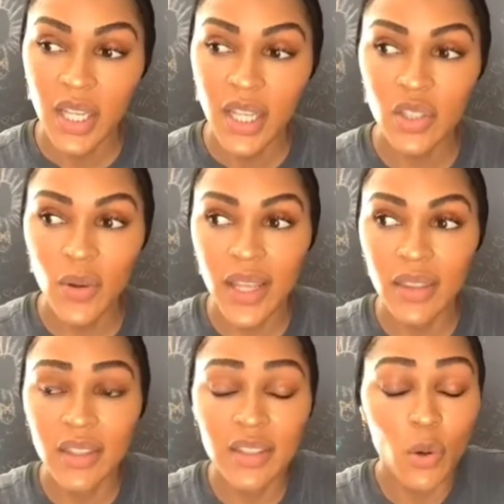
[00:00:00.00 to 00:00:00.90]
And so
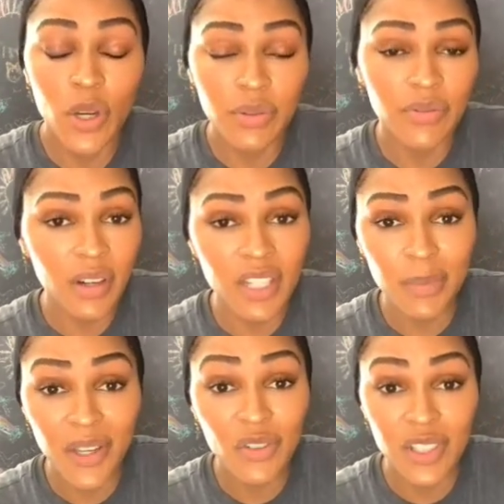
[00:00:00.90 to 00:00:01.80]
these coins were very
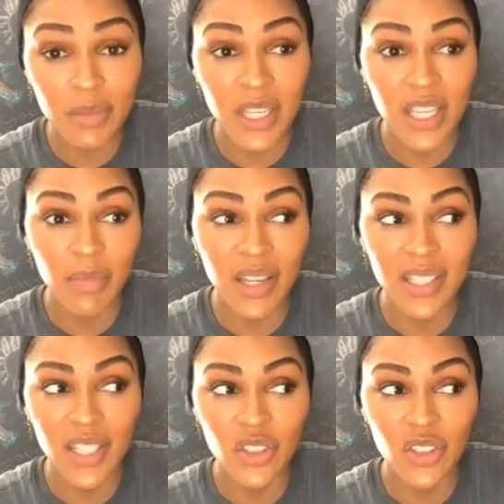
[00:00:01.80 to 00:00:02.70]
special to me, and my
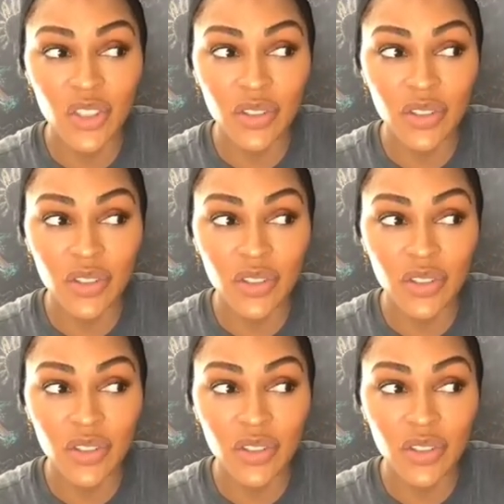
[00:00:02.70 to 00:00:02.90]
teacher